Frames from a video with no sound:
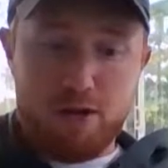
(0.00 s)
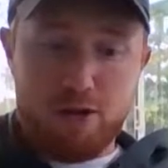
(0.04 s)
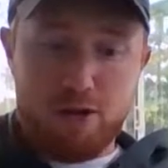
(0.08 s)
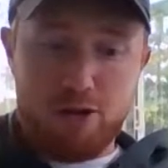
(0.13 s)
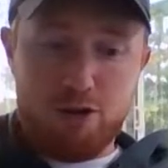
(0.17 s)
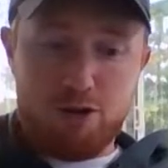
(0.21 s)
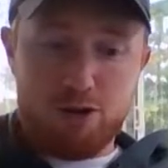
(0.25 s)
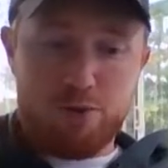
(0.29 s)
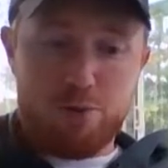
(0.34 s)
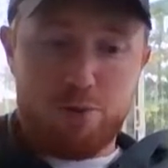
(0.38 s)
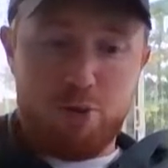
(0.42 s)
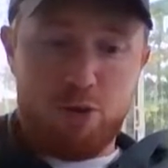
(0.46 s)

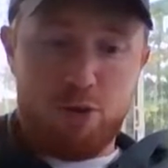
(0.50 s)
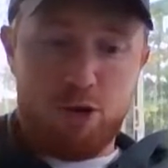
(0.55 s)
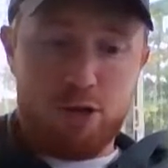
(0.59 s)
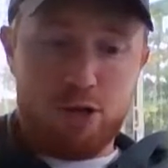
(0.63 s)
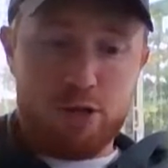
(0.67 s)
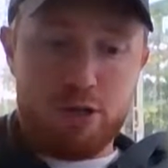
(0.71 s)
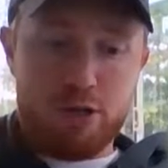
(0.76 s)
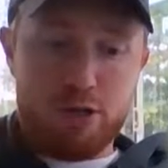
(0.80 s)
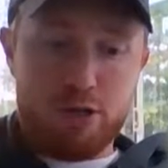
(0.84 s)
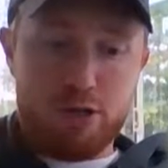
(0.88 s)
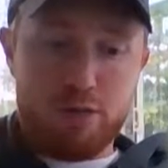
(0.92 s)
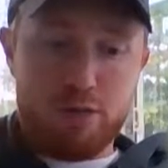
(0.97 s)
Huge
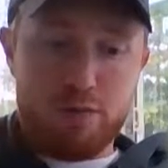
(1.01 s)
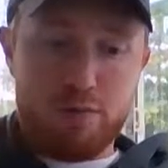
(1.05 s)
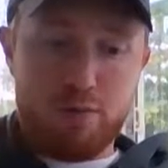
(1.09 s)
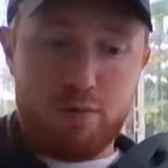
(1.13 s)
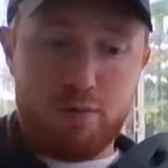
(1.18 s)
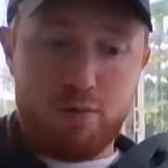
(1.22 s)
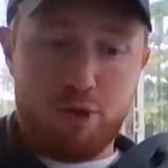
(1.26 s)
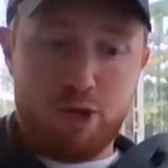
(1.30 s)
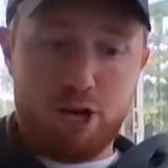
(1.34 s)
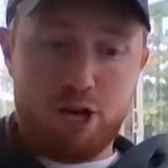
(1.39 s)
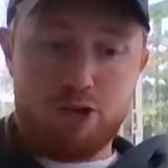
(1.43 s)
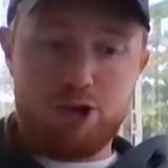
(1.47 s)
points.
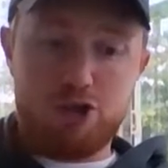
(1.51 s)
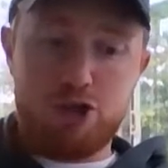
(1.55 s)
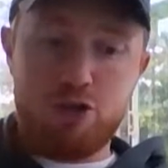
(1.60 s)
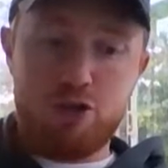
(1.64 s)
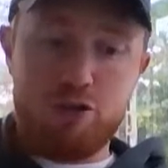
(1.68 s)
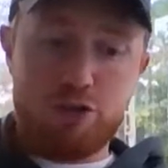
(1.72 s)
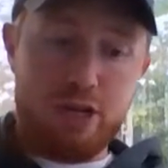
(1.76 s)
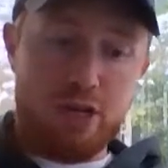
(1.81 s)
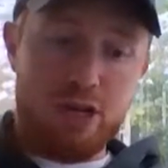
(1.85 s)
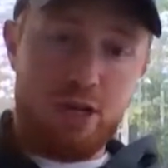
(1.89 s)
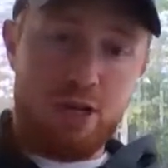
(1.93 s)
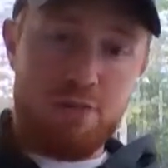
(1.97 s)
We got
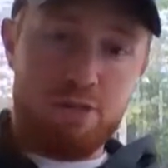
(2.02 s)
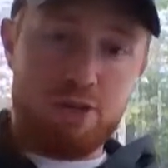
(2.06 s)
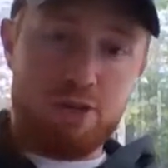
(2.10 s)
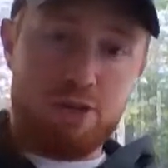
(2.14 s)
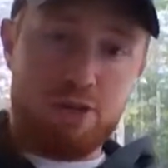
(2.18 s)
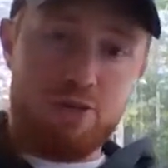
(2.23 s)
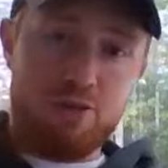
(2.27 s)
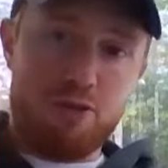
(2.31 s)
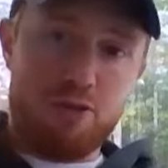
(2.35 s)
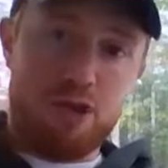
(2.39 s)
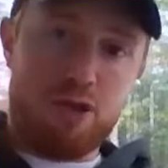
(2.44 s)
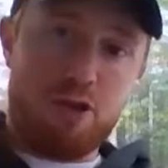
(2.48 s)
2 teams at
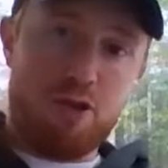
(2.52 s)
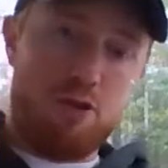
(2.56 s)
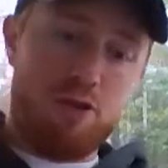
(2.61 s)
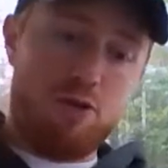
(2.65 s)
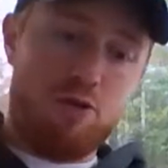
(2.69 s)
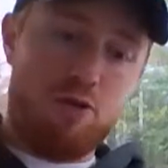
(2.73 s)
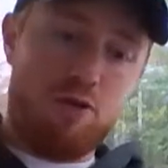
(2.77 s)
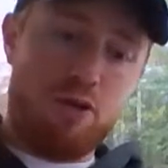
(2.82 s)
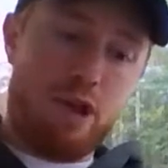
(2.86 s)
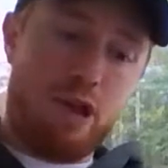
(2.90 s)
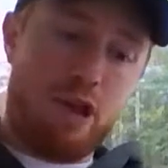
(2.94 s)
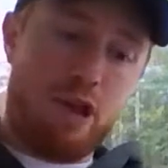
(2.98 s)

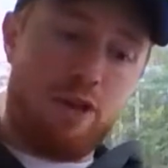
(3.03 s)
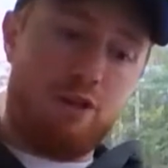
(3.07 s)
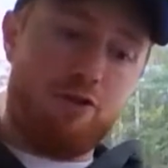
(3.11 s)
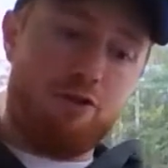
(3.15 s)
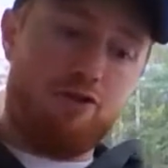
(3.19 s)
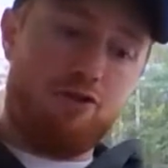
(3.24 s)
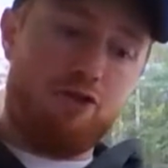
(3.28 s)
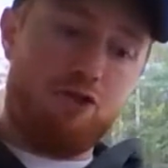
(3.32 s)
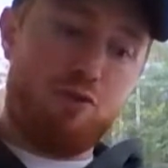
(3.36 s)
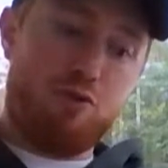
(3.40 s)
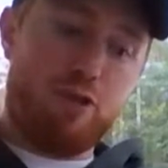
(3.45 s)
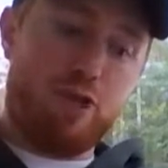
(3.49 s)
3-0
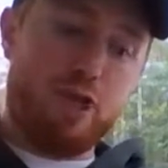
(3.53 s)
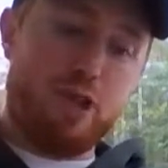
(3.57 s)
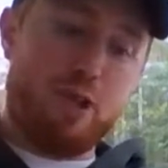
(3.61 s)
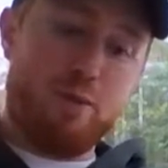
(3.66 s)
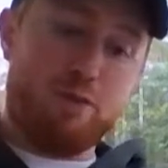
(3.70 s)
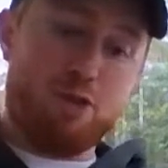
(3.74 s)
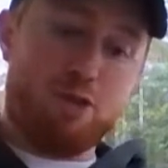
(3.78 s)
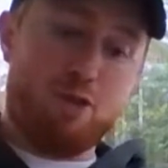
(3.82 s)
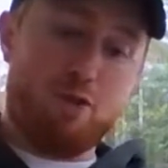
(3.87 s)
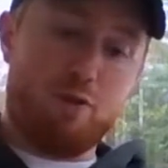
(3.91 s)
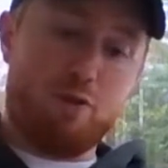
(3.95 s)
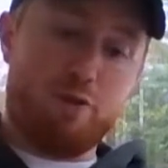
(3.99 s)
and 2
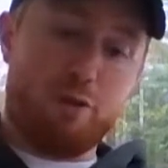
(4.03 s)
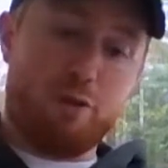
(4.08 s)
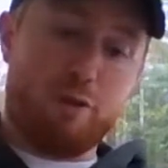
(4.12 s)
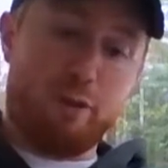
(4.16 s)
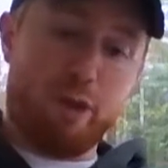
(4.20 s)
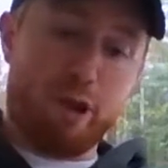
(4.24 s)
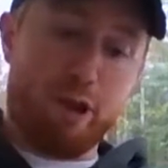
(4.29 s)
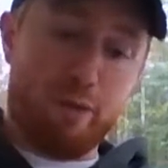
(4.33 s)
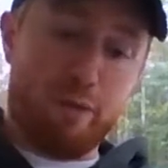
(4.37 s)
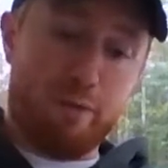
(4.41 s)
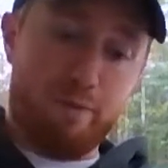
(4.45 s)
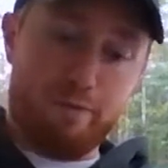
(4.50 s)
teams at
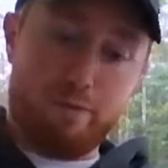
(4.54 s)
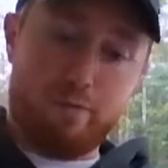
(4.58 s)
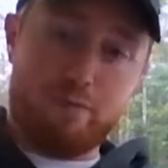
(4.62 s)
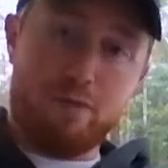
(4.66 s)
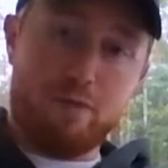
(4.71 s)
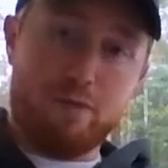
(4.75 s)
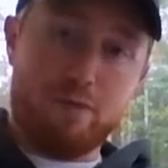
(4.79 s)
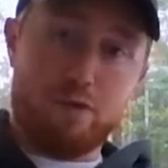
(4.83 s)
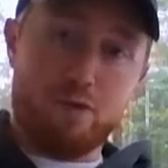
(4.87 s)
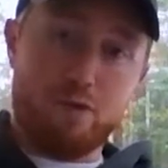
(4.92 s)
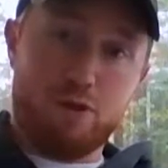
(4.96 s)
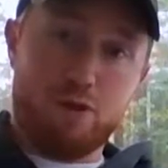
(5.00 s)
0-3.
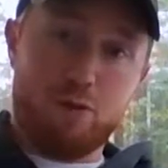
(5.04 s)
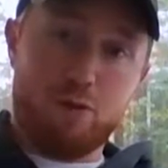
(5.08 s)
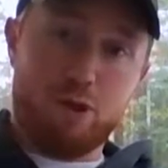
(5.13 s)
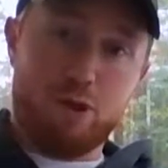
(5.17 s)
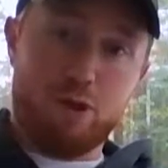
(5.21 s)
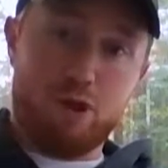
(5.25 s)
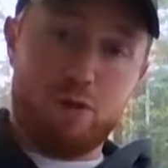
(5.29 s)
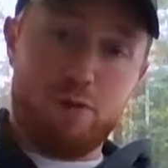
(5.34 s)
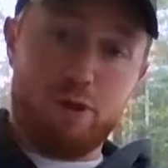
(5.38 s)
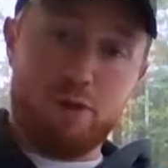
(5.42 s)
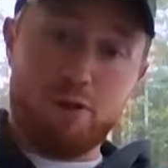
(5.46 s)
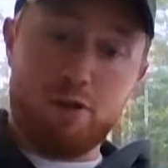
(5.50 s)
So here we
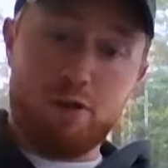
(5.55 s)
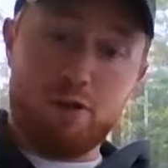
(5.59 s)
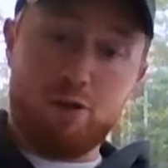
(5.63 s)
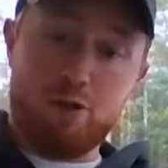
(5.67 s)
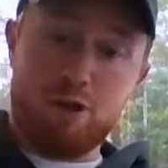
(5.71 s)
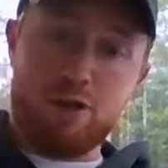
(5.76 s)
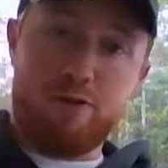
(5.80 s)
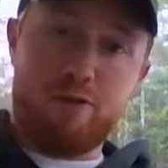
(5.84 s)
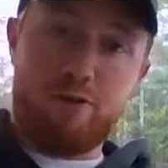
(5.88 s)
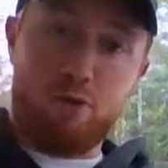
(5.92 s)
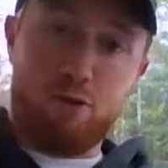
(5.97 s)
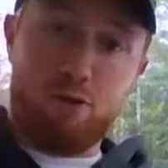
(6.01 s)
go into
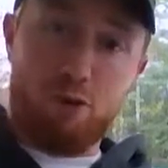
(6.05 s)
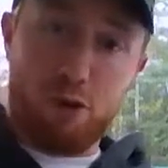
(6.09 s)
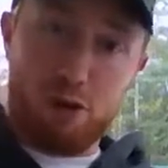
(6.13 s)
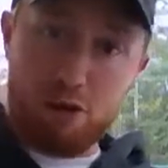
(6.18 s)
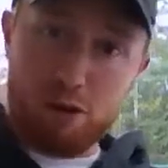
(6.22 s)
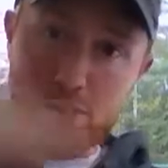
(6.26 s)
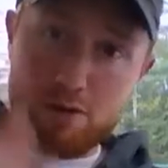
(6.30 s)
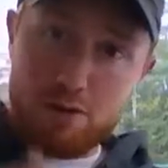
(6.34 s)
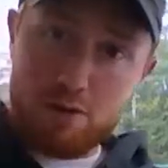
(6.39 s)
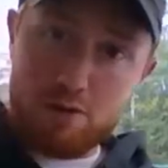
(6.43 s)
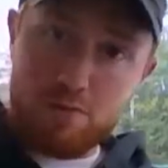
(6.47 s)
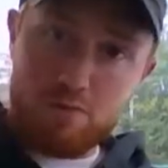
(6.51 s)
week
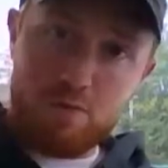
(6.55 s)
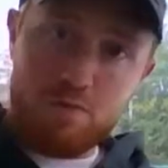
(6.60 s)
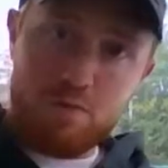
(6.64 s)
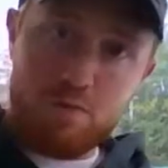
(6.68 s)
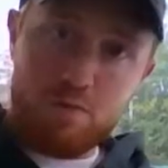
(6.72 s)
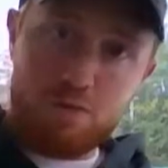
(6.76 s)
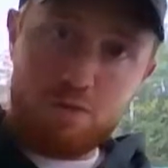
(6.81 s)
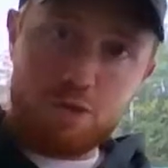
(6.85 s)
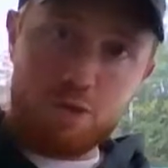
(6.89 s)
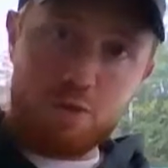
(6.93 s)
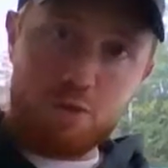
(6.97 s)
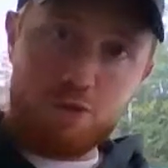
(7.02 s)
4.
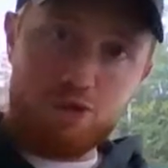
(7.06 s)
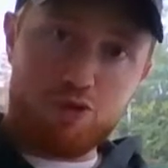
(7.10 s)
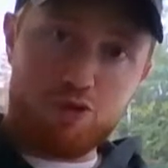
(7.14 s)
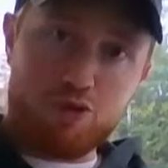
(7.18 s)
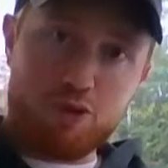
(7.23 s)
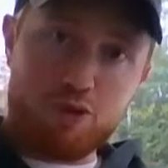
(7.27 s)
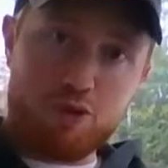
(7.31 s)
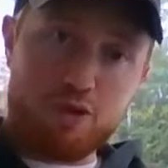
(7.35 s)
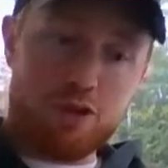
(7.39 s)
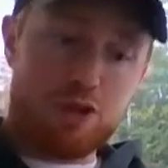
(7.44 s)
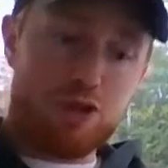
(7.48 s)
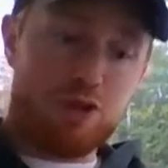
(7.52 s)
Smooth
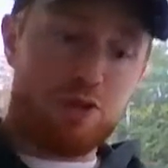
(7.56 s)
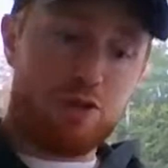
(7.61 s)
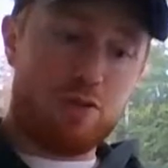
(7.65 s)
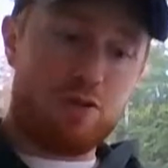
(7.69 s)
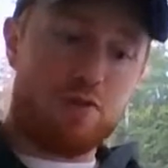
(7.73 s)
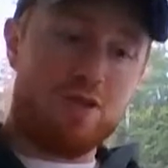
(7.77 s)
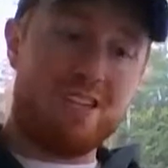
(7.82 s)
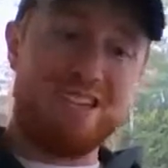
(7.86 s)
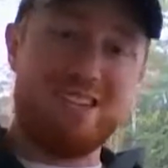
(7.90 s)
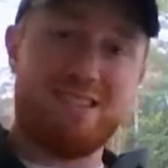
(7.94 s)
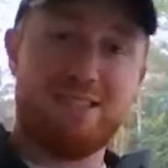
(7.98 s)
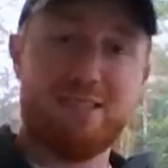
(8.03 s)
transition.
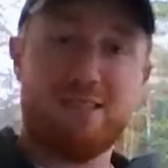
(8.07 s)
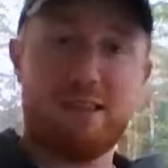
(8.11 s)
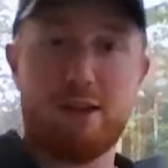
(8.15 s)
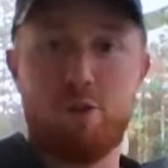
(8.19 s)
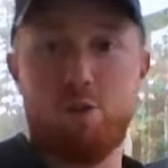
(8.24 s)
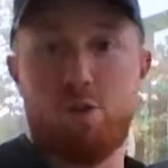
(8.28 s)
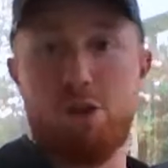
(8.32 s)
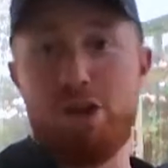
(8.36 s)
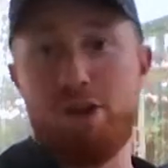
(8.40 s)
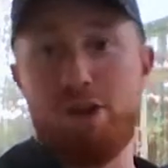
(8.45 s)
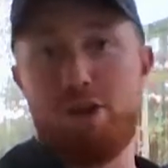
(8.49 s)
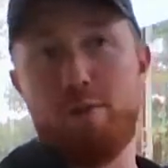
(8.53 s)
Nice
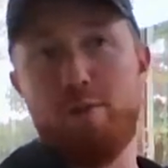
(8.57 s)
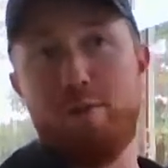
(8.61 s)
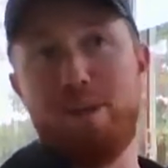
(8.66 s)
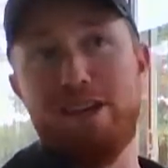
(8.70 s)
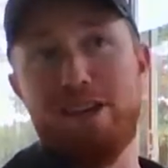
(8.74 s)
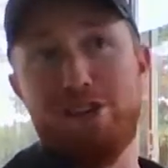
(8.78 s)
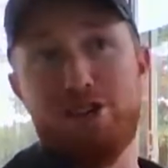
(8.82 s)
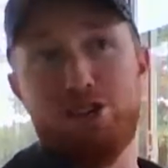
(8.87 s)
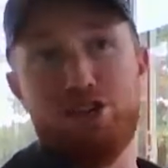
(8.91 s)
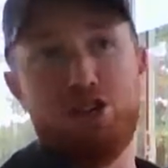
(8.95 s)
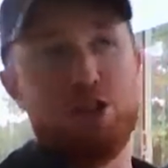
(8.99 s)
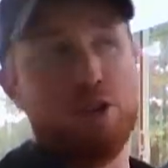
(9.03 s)
segue.
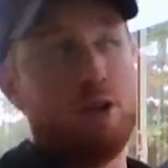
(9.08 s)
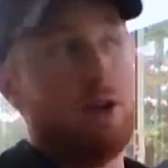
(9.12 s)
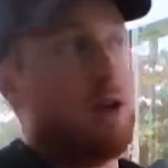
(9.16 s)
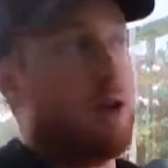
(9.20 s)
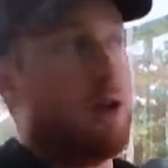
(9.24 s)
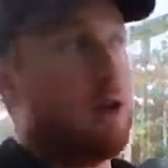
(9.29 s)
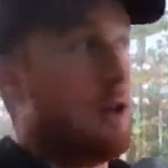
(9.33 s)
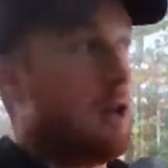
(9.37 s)
Kamish.